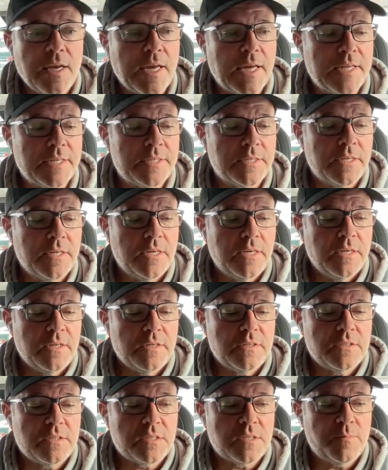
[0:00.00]
And
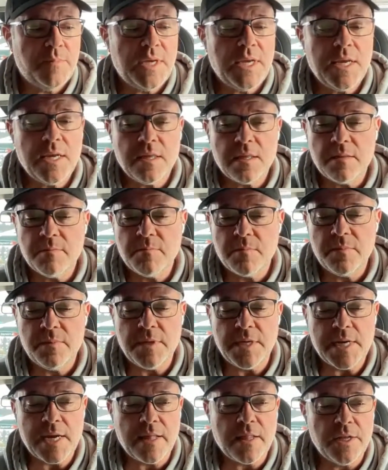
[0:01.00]
to me,
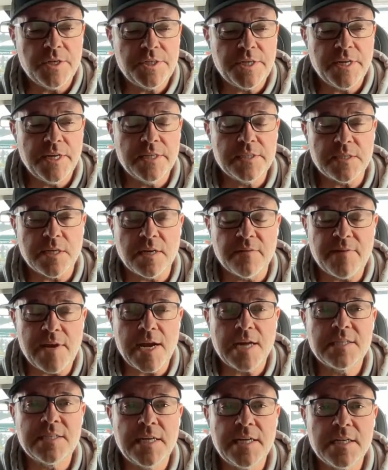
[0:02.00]
the analogy is a
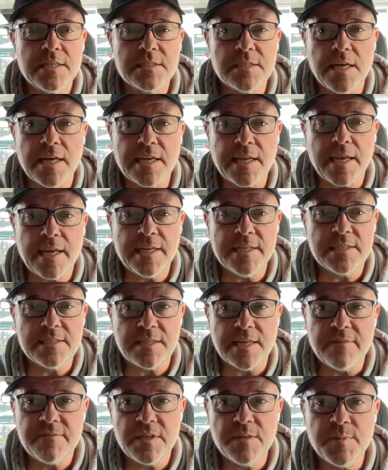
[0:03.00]
vaccine is like a
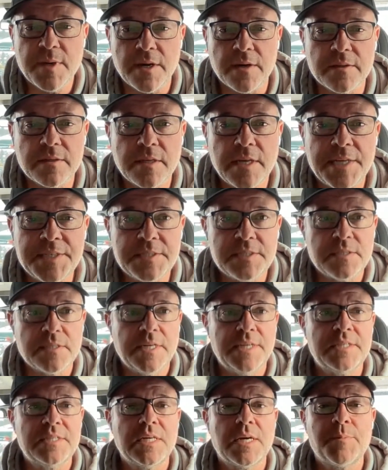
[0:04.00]
safety belt.
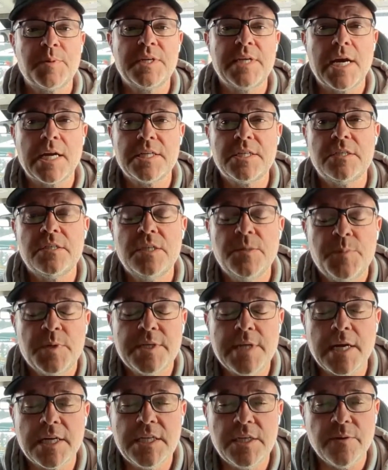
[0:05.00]
It's there to
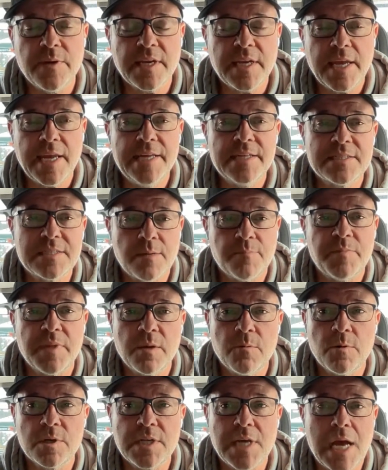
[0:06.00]
protect you in case
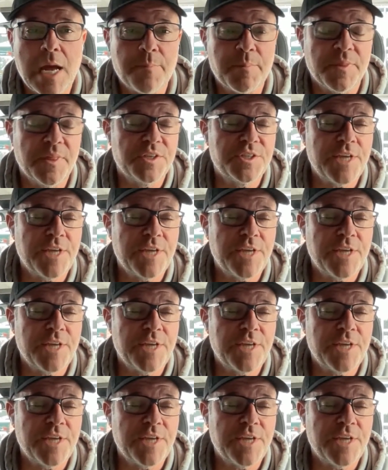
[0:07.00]
something were to happen.